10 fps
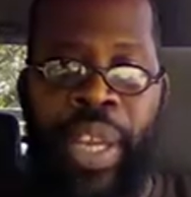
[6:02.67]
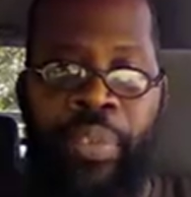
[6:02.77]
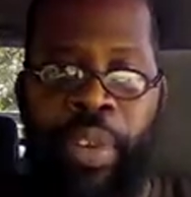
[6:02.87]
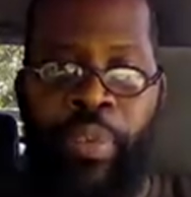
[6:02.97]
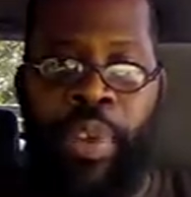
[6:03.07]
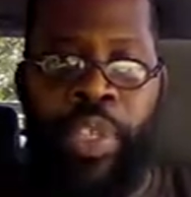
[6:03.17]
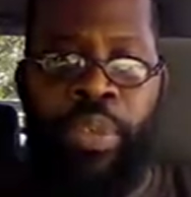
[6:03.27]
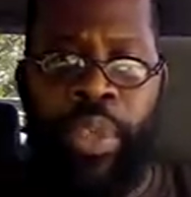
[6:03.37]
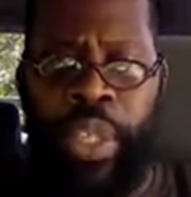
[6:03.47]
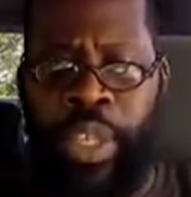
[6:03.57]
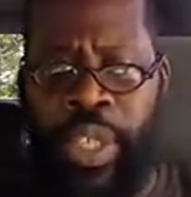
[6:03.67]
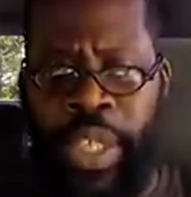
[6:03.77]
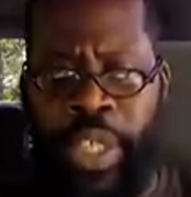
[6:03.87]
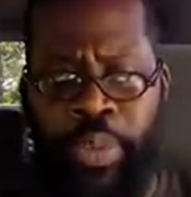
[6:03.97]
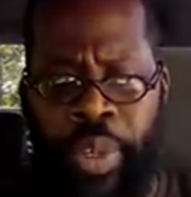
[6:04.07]
even for two thirds
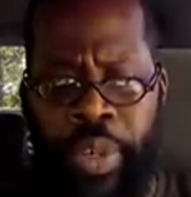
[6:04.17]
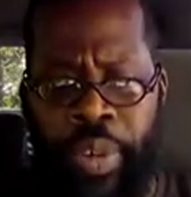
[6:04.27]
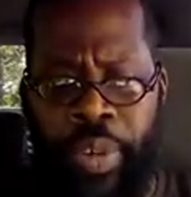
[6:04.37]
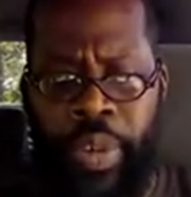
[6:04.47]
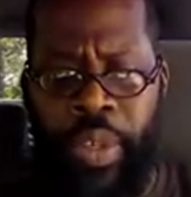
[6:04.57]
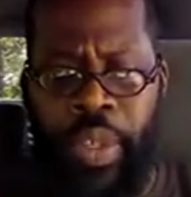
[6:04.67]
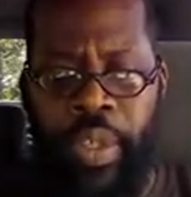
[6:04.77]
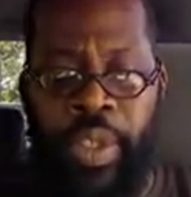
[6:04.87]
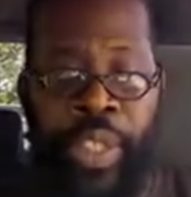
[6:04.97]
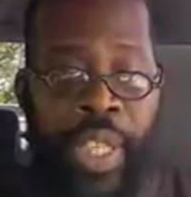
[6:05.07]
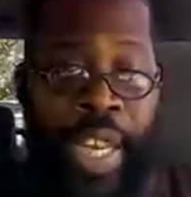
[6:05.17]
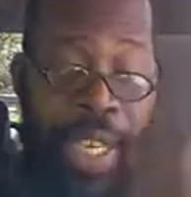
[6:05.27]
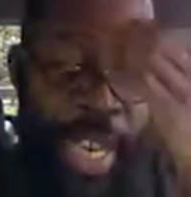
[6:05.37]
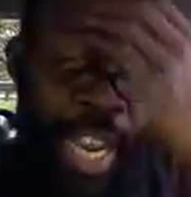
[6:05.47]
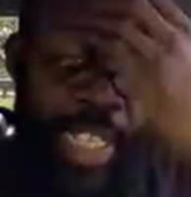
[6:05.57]
of Israel. Just like
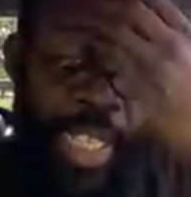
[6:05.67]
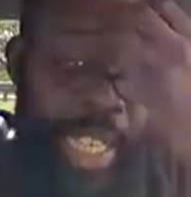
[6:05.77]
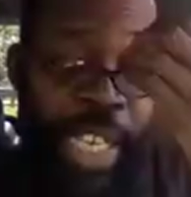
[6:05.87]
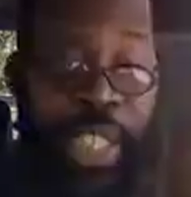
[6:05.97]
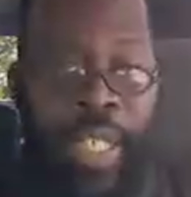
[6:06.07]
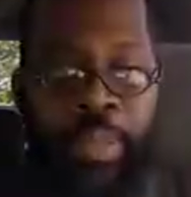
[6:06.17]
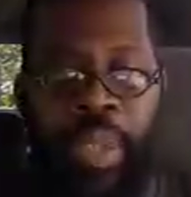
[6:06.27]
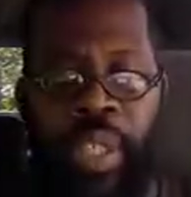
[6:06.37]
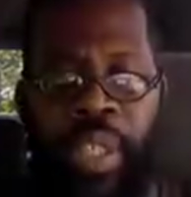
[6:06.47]
in ancient Egypt,